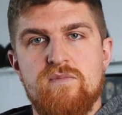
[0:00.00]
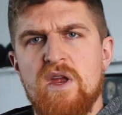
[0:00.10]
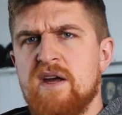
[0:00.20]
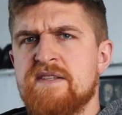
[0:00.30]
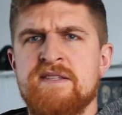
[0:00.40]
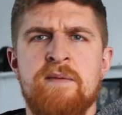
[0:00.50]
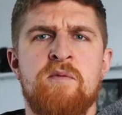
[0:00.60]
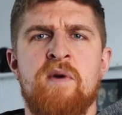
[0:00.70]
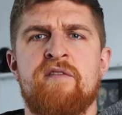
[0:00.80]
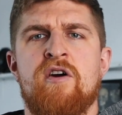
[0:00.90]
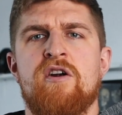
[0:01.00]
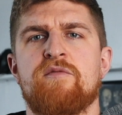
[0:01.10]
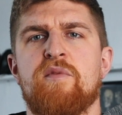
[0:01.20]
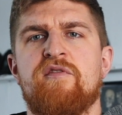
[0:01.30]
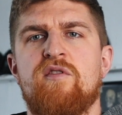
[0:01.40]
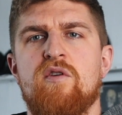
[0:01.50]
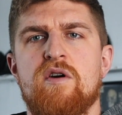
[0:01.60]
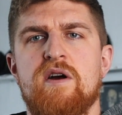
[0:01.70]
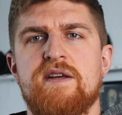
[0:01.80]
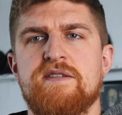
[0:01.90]
This is something you might have heard of
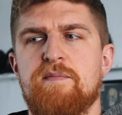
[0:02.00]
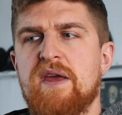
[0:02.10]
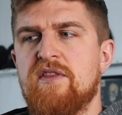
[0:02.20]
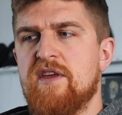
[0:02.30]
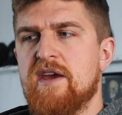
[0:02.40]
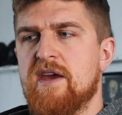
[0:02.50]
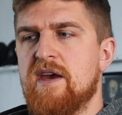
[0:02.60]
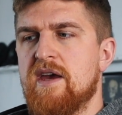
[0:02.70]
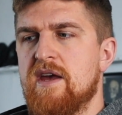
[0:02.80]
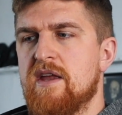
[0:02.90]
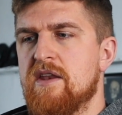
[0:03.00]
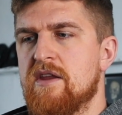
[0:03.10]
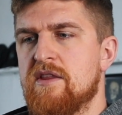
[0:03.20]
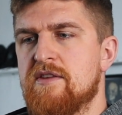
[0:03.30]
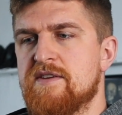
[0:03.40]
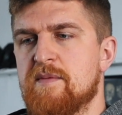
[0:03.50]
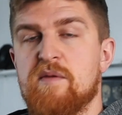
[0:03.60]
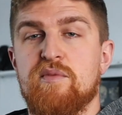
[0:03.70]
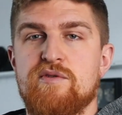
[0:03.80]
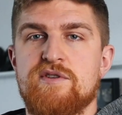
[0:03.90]
before. It's a big thing in some of
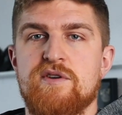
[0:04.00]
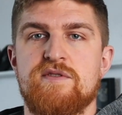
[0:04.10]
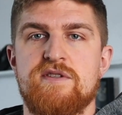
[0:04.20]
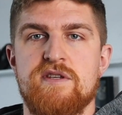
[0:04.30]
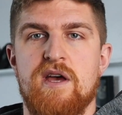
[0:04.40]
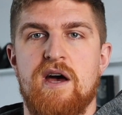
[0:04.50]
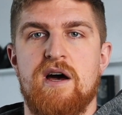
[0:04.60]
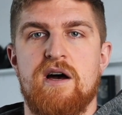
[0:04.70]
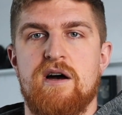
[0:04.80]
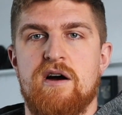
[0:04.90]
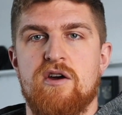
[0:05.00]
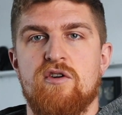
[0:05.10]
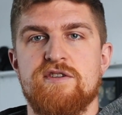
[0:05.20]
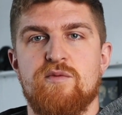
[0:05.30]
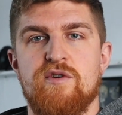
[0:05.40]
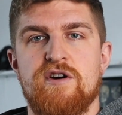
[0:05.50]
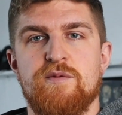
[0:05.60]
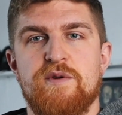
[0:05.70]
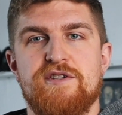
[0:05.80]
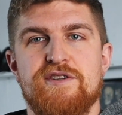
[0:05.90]
the blue zones across the
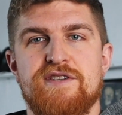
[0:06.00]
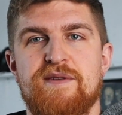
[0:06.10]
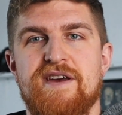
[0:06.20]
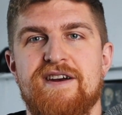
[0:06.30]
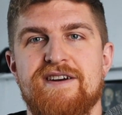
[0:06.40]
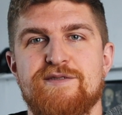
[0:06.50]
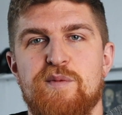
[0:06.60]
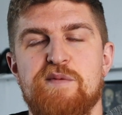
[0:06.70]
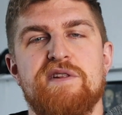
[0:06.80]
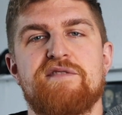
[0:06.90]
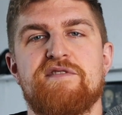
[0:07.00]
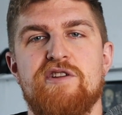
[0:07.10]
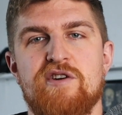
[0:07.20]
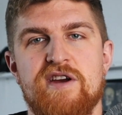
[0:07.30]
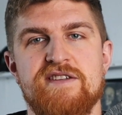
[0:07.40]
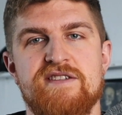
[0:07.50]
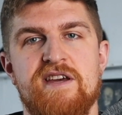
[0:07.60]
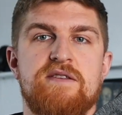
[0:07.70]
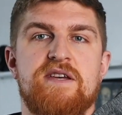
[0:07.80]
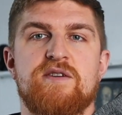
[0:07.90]
world, which are some of the areas where people live the longest.
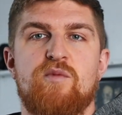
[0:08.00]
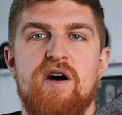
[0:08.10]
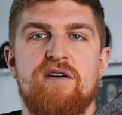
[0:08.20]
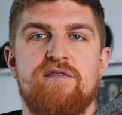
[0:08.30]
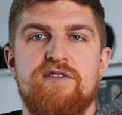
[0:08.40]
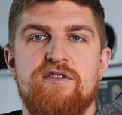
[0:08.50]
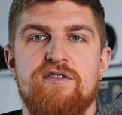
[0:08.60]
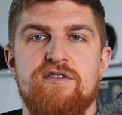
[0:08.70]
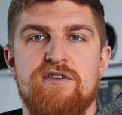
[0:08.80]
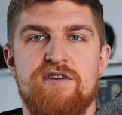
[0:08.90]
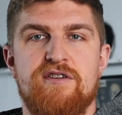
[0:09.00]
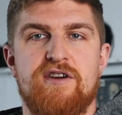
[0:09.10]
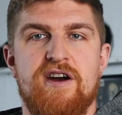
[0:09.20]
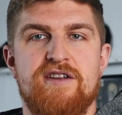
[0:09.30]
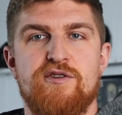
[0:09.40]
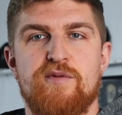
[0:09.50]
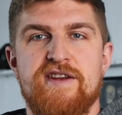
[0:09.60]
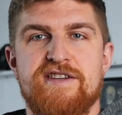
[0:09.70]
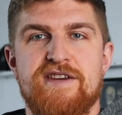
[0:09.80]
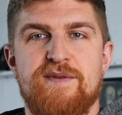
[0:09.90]
It takes a while for your gut and your
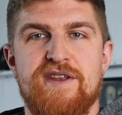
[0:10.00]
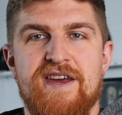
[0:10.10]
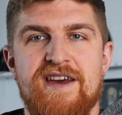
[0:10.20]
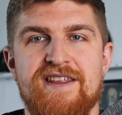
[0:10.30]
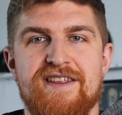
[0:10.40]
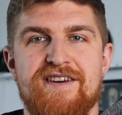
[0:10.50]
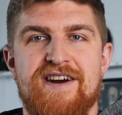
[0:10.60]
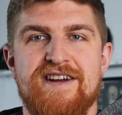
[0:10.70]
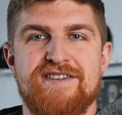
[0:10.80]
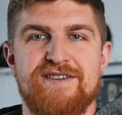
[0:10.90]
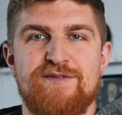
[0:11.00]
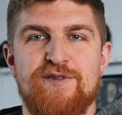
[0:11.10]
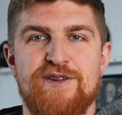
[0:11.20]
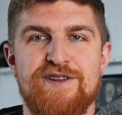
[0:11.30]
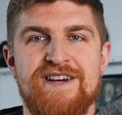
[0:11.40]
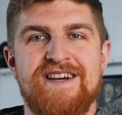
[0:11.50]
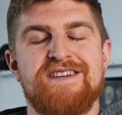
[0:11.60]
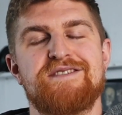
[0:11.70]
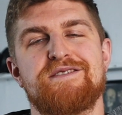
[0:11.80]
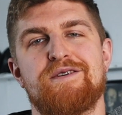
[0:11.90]
brain to communicate that they're actually full.
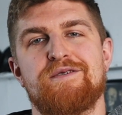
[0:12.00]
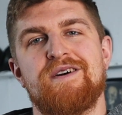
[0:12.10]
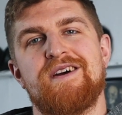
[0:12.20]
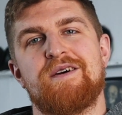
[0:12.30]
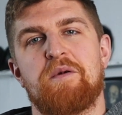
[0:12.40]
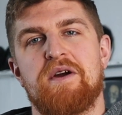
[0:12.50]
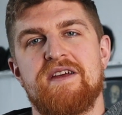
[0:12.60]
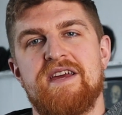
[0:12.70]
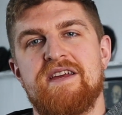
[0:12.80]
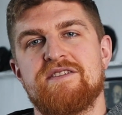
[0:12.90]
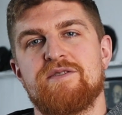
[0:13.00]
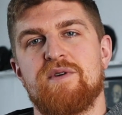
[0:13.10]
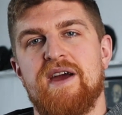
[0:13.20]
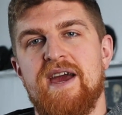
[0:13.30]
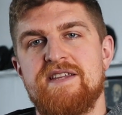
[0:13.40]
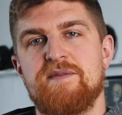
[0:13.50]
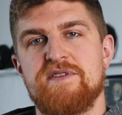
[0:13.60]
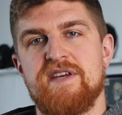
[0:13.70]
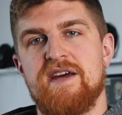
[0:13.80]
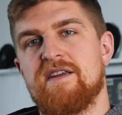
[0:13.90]
So we're going to eat until we're
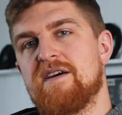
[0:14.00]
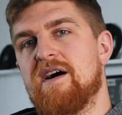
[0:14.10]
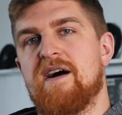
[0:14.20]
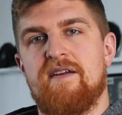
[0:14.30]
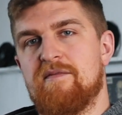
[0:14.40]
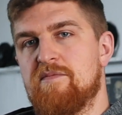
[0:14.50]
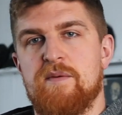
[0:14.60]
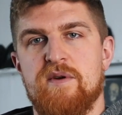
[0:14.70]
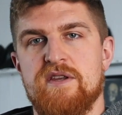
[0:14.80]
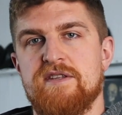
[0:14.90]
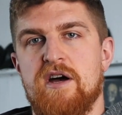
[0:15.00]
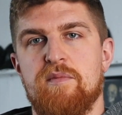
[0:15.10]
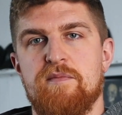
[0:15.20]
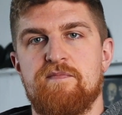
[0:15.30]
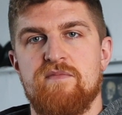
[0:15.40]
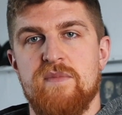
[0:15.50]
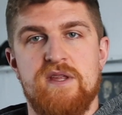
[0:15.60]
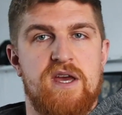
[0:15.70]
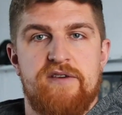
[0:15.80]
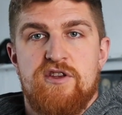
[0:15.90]
80%, and then we're going to stop.
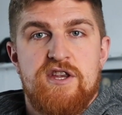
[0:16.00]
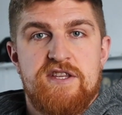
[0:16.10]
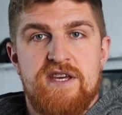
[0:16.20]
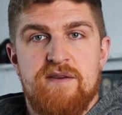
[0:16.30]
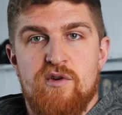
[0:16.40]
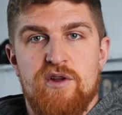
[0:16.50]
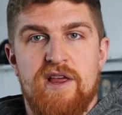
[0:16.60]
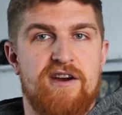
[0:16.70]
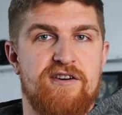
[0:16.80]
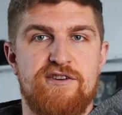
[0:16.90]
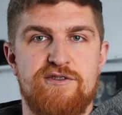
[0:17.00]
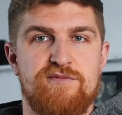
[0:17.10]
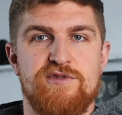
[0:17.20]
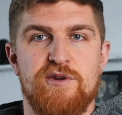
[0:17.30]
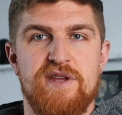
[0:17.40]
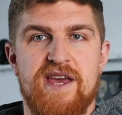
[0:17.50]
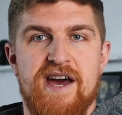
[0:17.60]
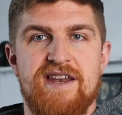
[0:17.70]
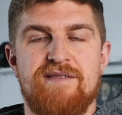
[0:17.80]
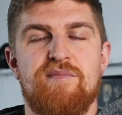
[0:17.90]
If you need to eat more later, you totally
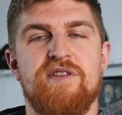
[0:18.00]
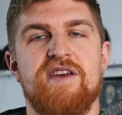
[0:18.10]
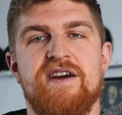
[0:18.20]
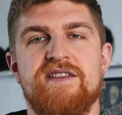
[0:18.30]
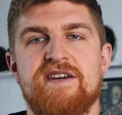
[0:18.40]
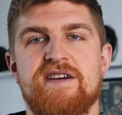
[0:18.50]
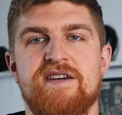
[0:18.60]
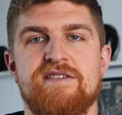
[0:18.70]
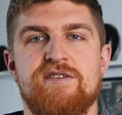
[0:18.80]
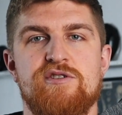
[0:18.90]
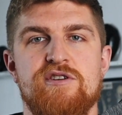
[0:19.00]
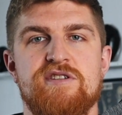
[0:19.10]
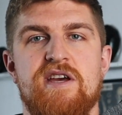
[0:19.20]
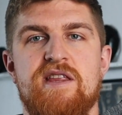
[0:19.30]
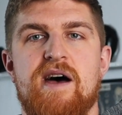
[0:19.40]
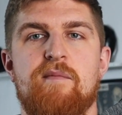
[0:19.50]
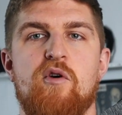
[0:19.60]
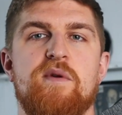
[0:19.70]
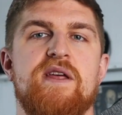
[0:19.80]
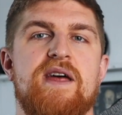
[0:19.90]
can. But the idea is to just, in that
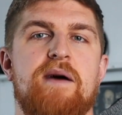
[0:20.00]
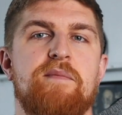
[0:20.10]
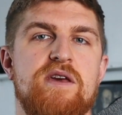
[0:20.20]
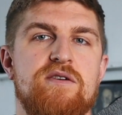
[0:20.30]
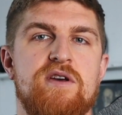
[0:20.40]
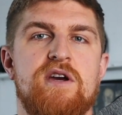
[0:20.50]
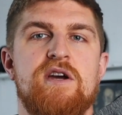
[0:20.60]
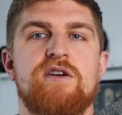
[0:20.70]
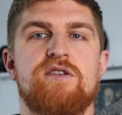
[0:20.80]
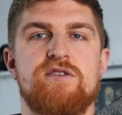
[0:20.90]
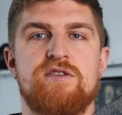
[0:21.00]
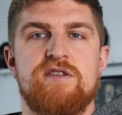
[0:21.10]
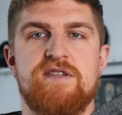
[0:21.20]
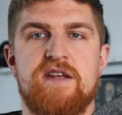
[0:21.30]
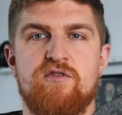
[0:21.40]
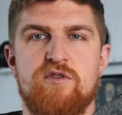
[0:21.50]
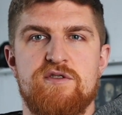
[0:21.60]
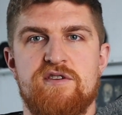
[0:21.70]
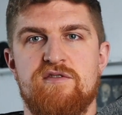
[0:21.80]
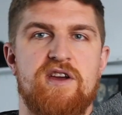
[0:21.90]
moment of that meal, instead of
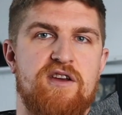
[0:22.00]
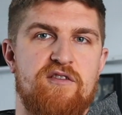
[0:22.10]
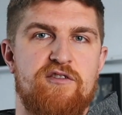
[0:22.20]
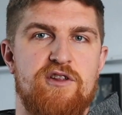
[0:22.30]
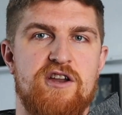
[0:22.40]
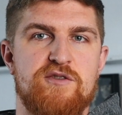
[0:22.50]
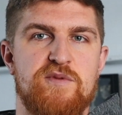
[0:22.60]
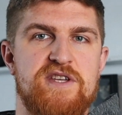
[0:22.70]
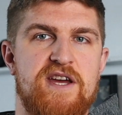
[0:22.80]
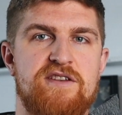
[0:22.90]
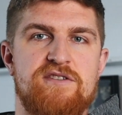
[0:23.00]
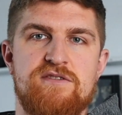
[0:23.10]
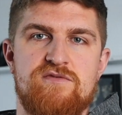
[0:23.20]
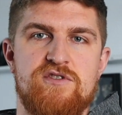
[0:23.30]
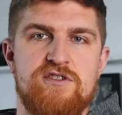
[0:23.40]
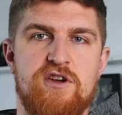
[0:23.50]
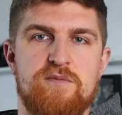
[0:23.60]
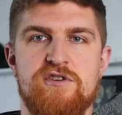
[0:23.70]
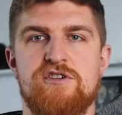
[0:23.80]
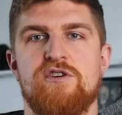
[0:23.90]
going to like full 100%, just
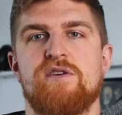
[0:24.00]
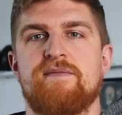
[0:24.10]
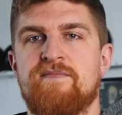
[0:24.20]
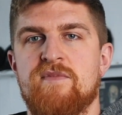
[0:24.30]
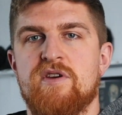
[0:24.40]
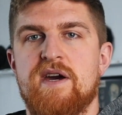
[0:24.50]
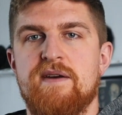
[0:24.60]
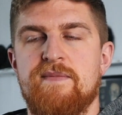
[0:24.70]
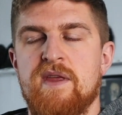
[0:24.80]
stop just short, okay?